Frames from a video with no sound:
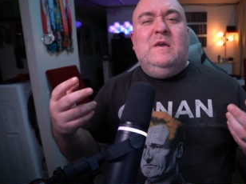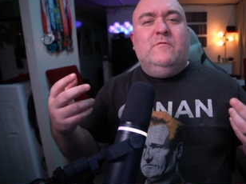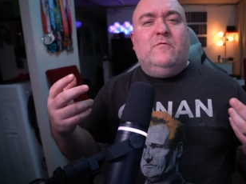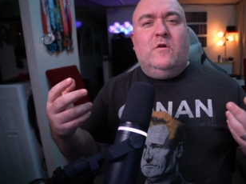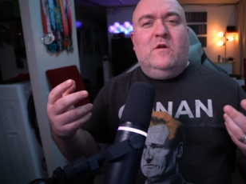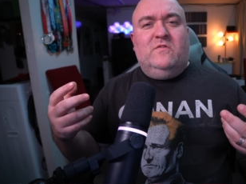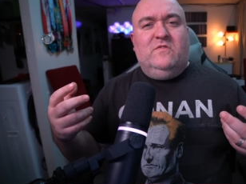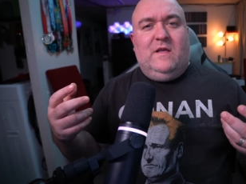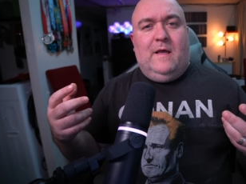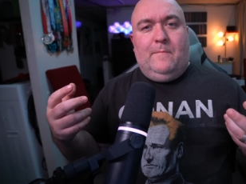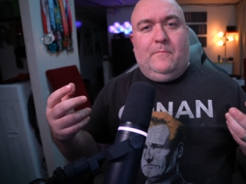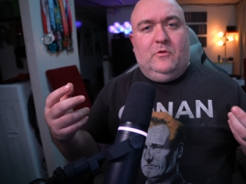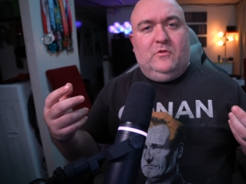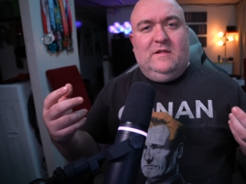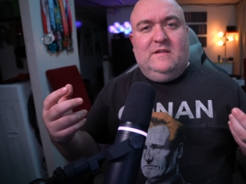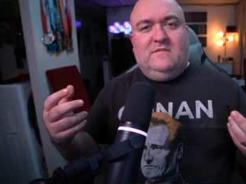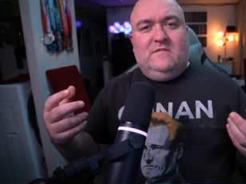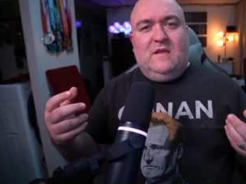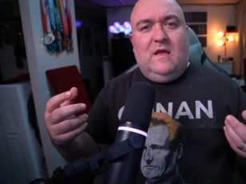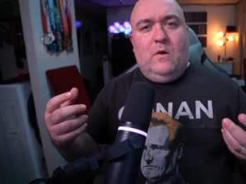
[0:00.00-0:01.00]
for example,
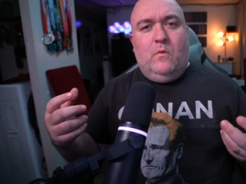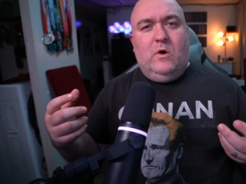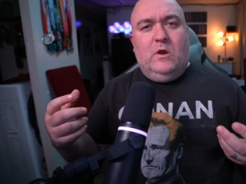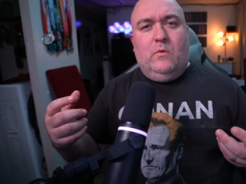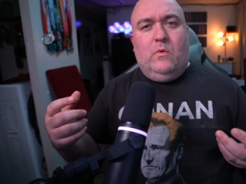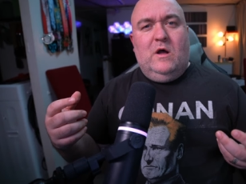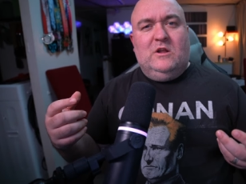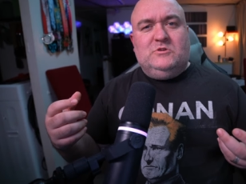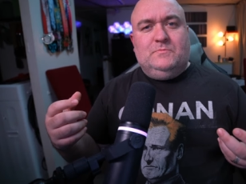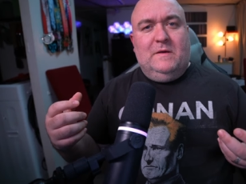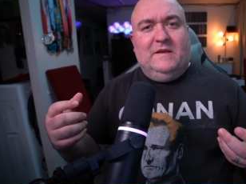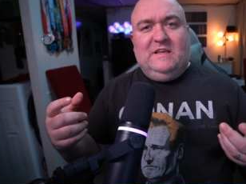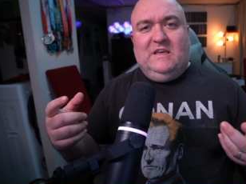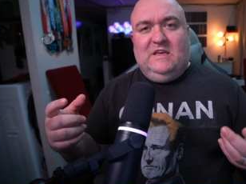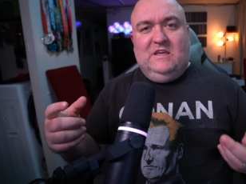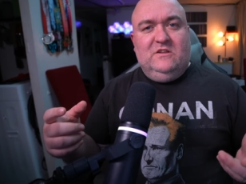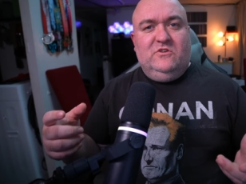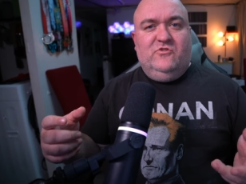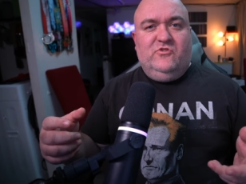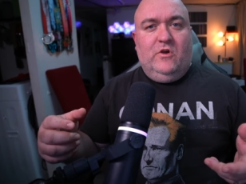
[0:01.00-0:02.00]
let's say I want to watch my
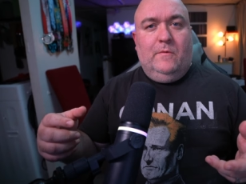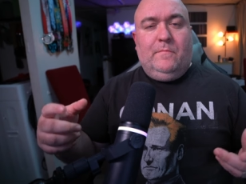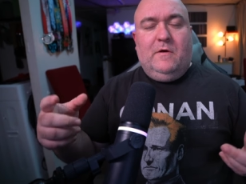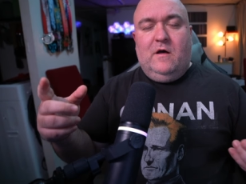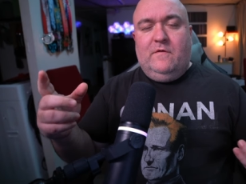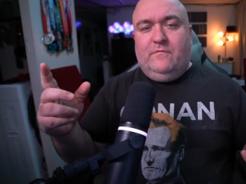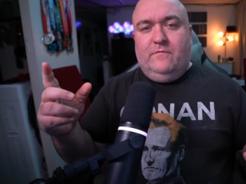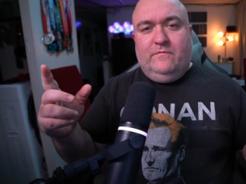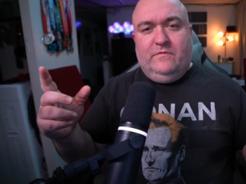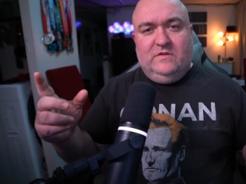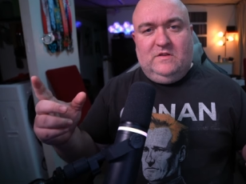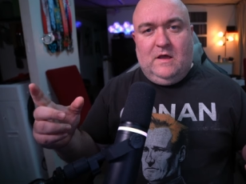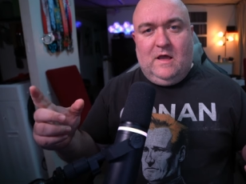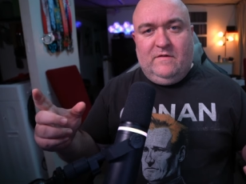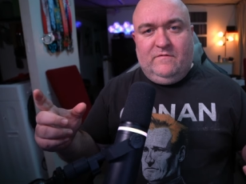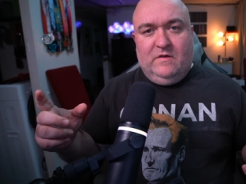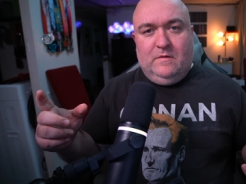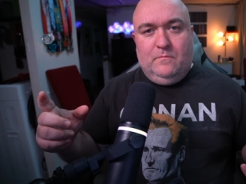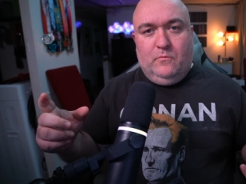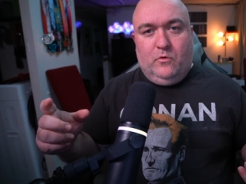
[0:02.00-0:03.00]
kid jump off of a
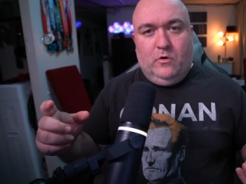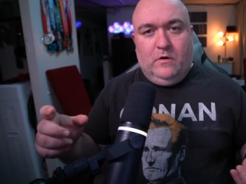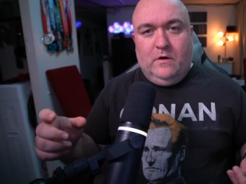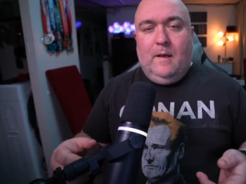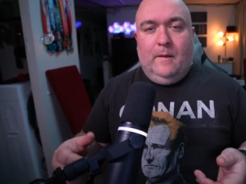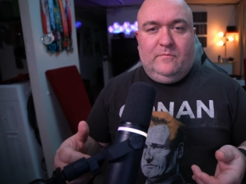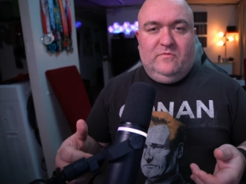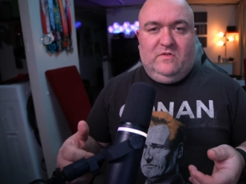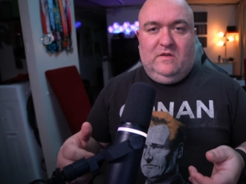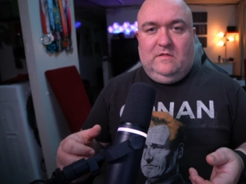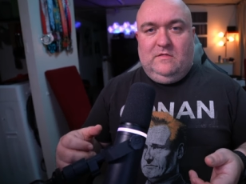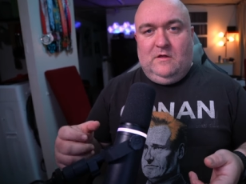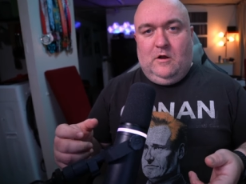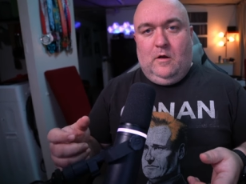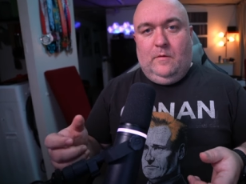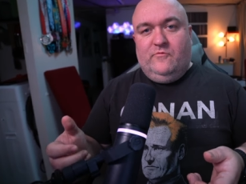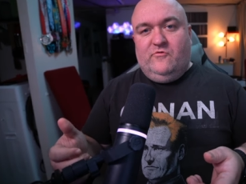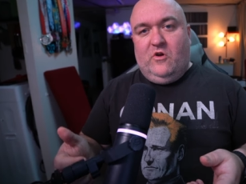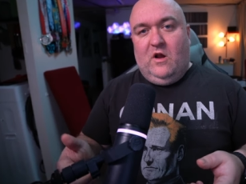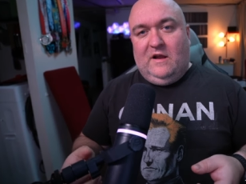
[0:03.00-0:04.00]
diving board. I'm sitting there,
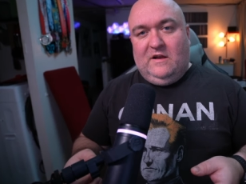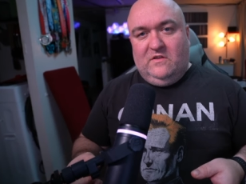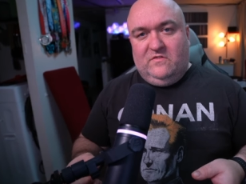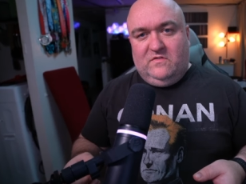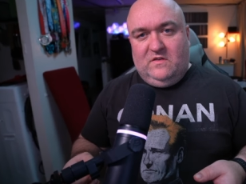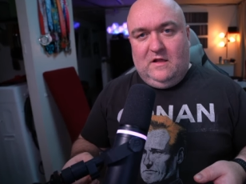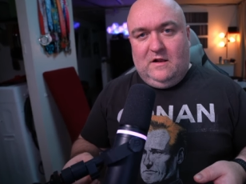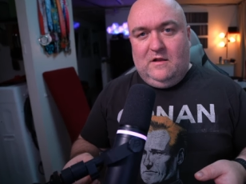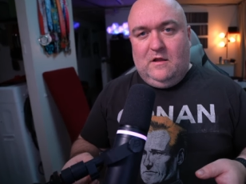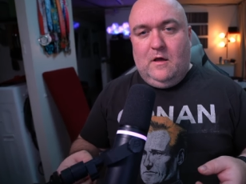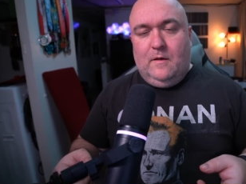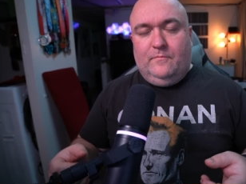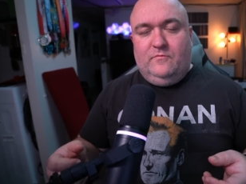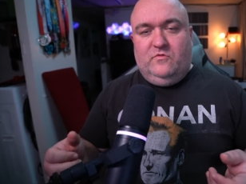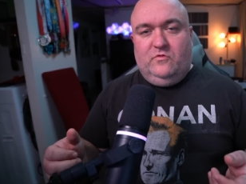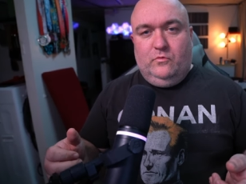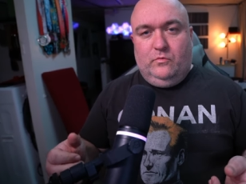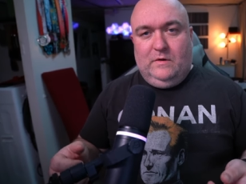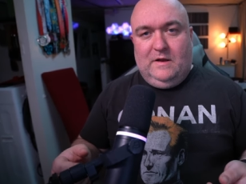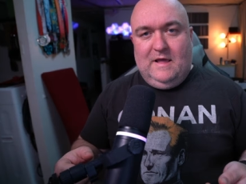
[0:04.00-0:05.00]
I'm trying to set it up,
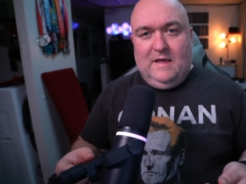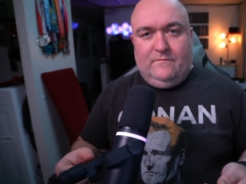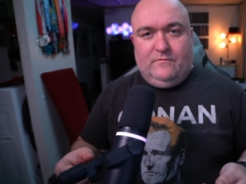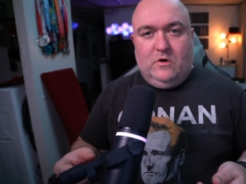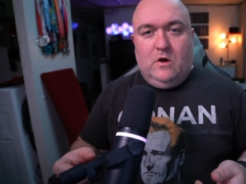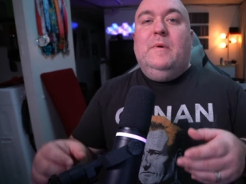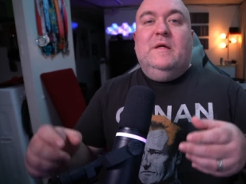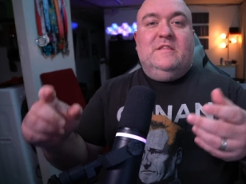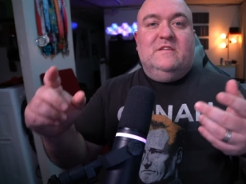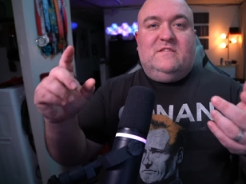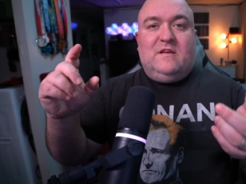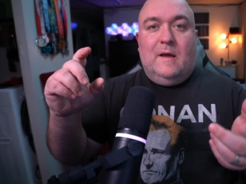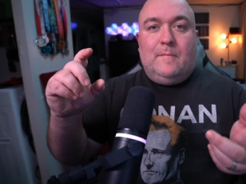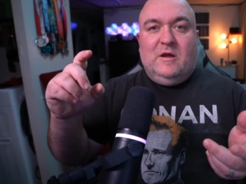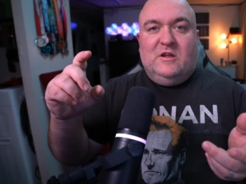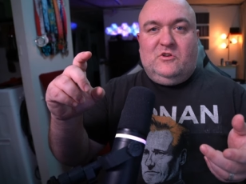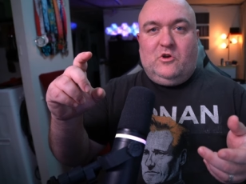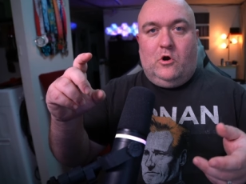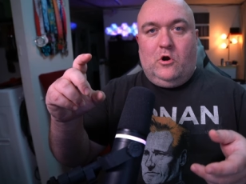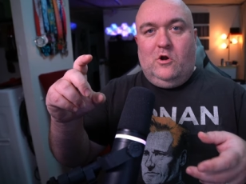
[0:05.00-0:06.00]
do whatever. By the time
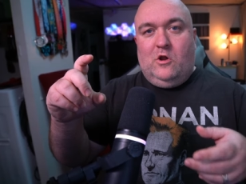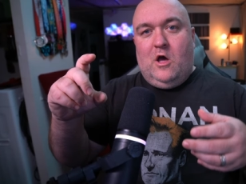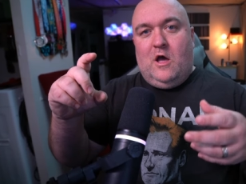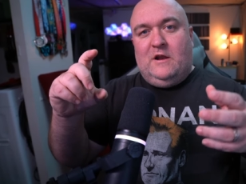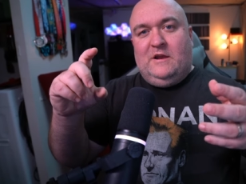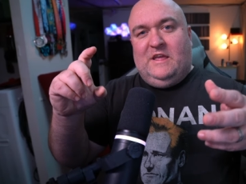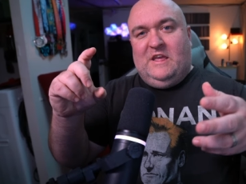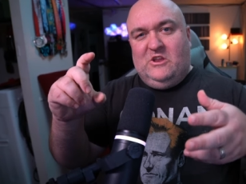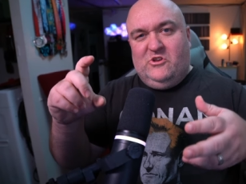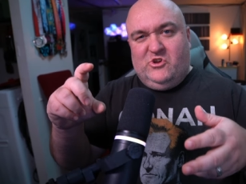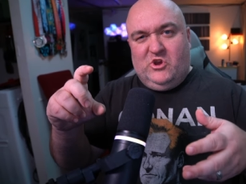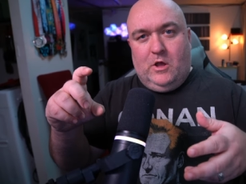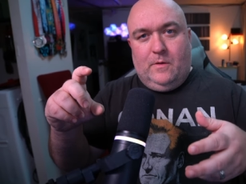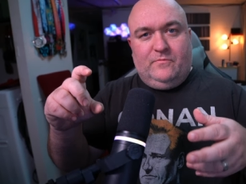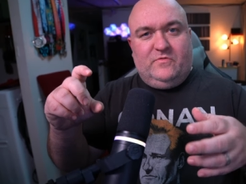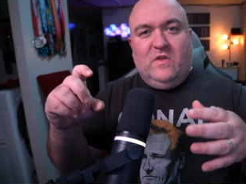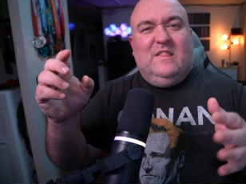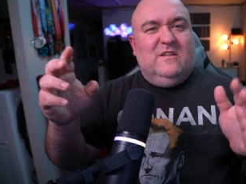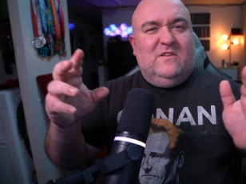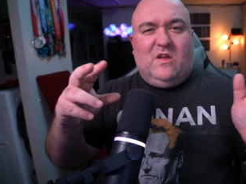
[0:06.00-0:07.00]
I turn it on, he
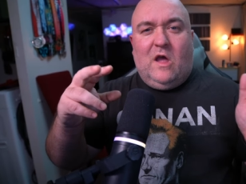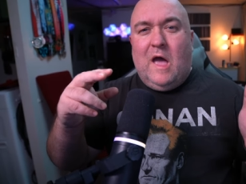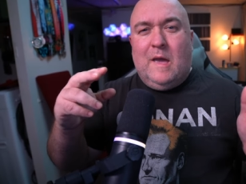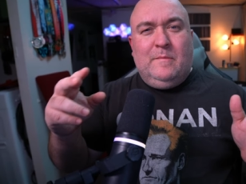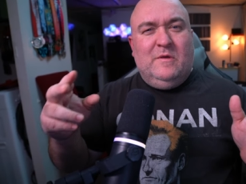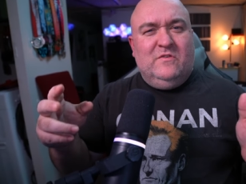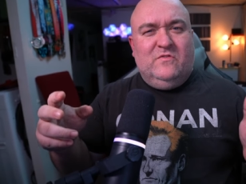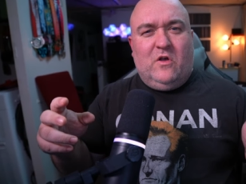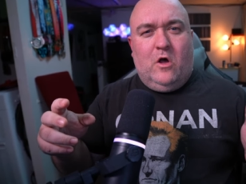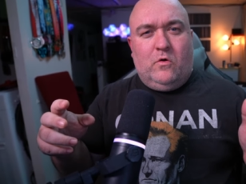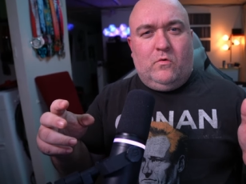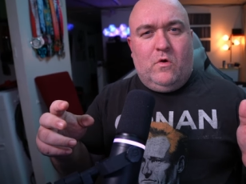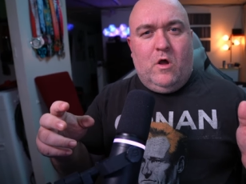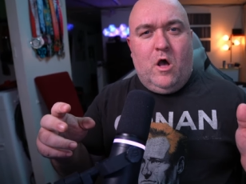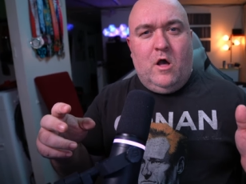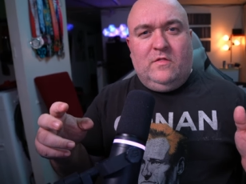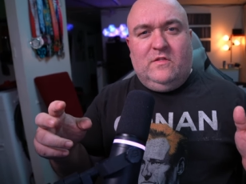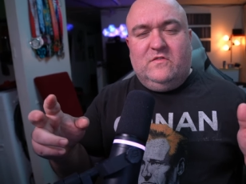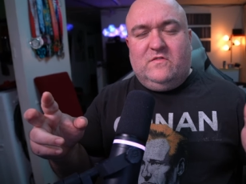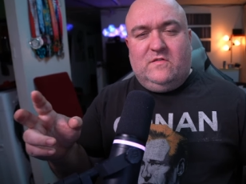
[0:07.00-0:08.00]
jumps. The timing's all
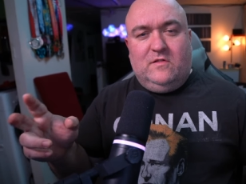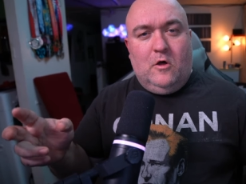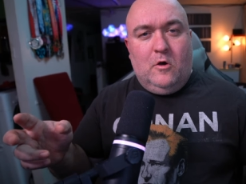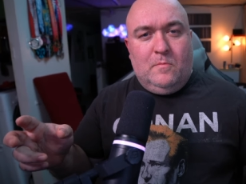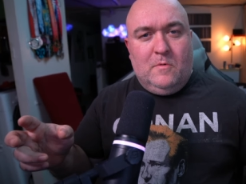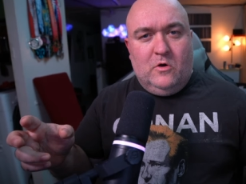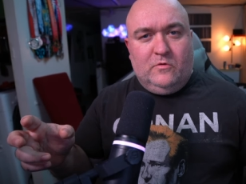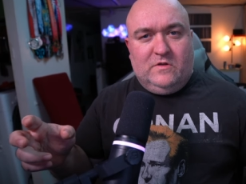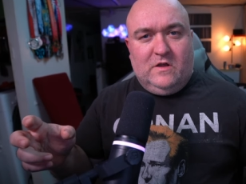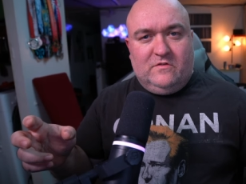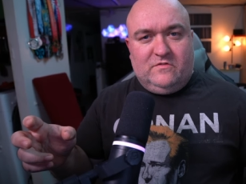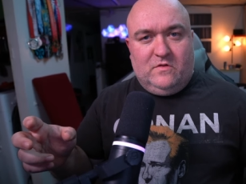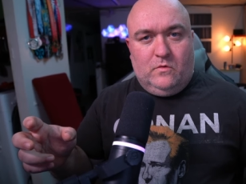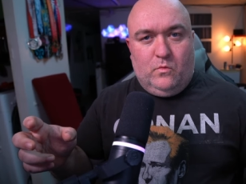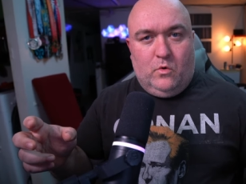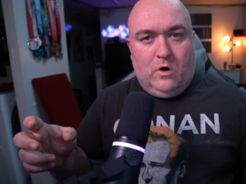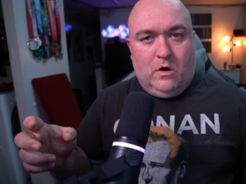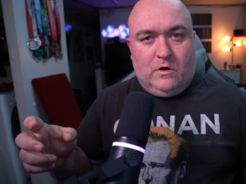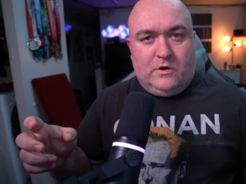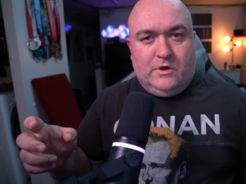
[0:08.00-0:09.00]
wrong. The slow-mo doesn't
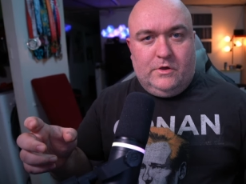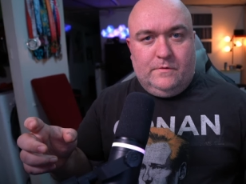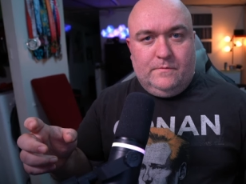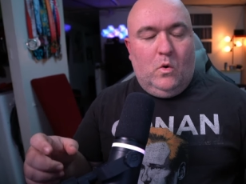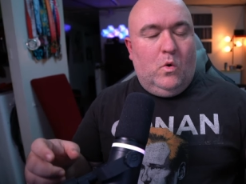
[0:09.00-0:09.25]
work.